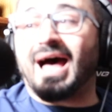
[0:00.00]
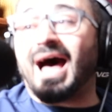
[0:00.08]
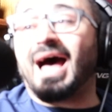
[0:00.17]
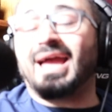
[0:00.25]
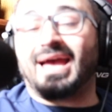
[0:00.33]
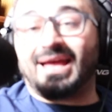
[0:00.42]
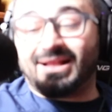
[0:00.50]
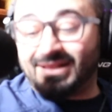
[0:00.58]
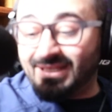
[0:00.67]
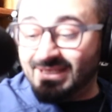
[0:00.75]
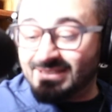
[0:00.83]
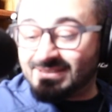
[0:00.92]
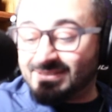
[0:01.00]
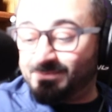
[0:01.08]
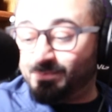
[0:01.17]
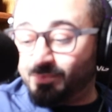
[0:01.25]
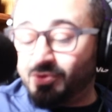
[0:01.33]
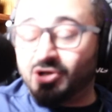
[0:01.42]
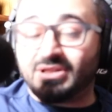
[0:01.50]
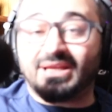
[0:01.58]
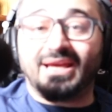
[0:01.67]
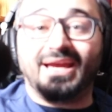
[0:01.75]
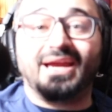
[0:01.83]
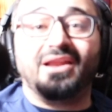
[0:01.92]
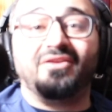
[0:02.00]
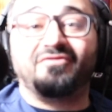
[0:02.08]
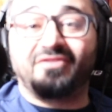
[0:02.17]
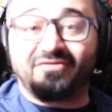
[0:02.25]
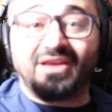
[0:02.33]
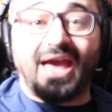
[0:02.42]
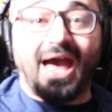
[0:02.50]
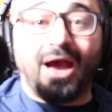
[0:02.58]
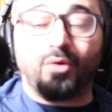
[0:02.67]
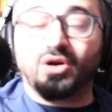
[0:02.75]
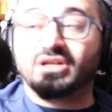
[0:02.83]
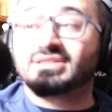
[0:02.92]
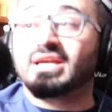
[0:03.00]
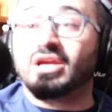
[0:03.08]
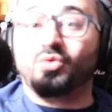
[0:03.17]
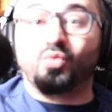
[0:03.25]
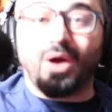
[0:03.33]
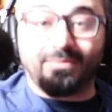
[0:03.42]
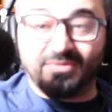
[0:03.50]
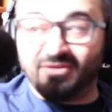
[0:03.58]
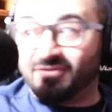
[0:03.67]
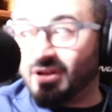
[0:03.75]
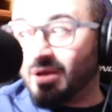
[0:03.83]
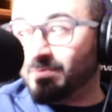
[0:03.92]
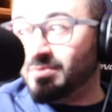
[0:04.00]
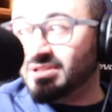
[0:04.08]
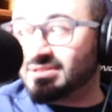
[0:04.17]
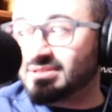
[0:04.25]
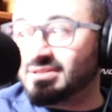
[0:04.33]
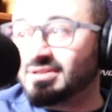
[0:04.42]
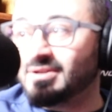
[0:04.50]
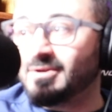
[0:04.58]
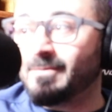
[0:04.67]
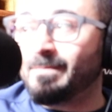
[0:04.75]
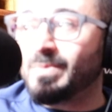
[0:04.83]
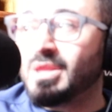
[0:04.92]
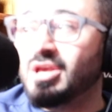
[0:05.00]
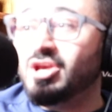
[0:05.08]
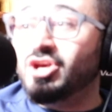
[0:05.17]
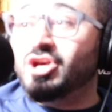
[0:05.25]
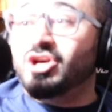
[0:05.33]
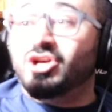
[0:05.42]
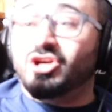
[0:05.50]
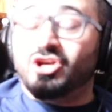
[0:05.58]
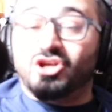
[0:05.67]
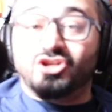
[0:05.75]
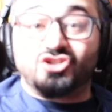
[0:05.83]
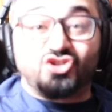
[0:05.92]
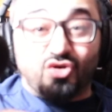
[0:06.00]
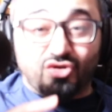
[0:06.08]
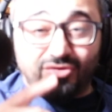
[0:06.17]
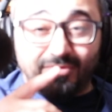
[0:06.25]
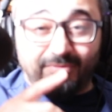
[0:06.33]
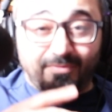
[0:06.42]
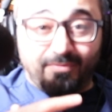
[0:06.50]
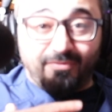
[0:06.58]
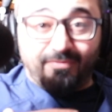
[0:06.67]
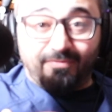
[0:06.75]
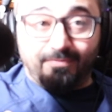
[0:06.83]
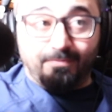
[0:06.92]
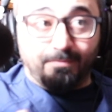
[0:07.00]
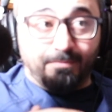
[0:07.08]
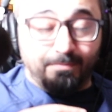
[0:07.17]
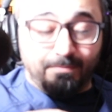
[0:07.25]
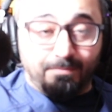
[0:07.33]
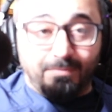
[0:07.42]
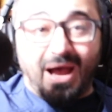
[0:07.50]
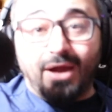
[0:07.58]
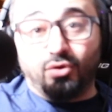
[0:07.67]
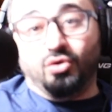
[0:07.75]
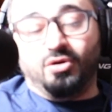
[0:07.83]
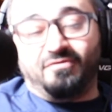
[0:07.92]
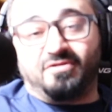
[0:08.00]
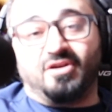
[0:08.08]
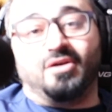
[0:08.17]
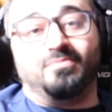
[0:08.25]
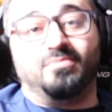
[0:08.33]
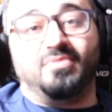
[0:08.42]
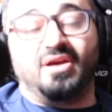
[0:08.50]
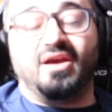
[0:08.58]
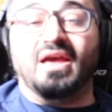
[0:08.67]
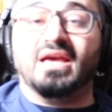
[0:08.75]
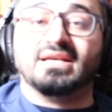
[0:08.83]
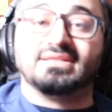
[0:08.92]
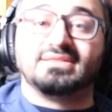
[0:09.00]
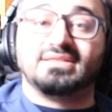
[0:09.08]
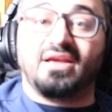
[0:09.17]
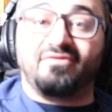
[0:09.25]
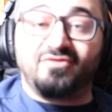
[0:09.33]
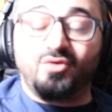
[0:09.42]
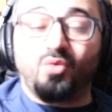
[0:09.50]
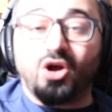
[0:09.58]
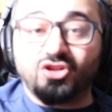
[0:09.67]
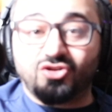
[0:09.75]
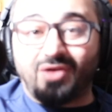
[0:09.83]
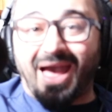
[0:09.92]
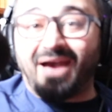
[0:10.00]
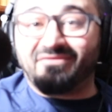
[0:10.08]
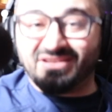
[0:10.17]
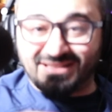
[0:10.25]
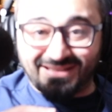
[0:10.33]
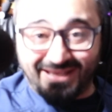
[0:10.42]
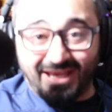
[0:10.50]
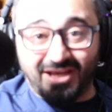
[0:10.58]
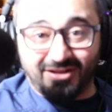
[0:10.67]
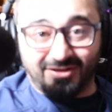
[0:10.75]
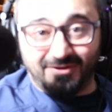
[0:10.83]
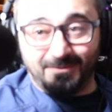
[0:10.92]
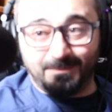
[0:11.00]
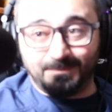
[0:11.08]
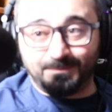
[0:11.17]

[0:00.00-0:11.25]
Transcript: I at least put in 50 hours in web development. So my rule of thumb is if you want to have a skill,